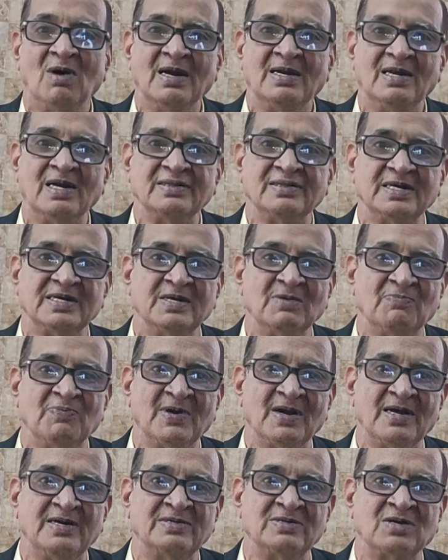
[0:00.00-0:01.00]
what are the
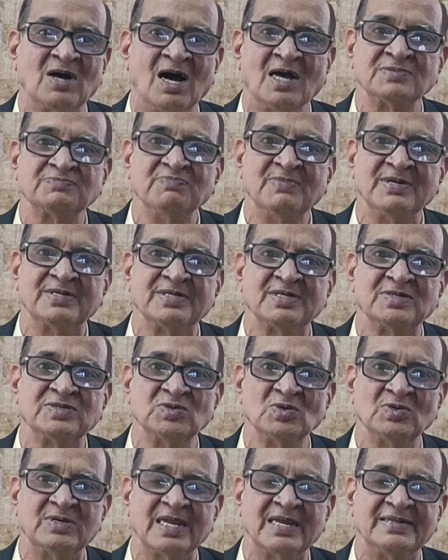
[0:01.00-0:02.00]
different
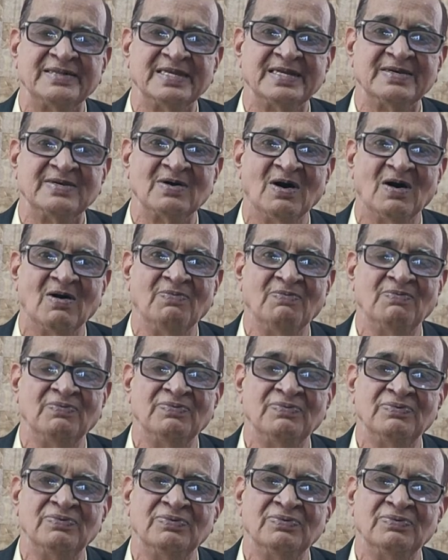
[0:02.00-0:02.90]
cosmetics you can think of?